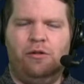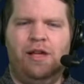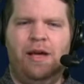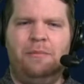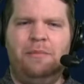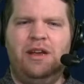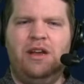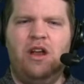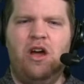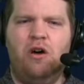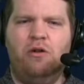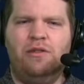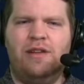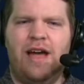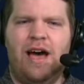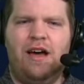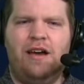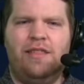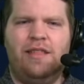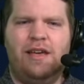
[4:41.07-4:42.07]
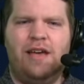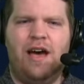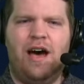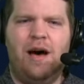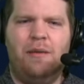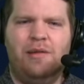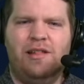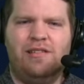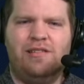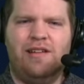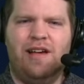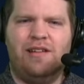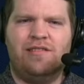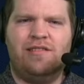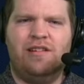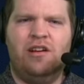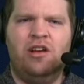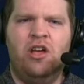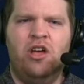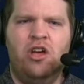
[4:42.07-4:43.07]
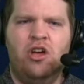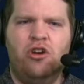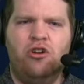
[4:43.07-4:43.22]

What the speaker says: Let me know down in the comments section.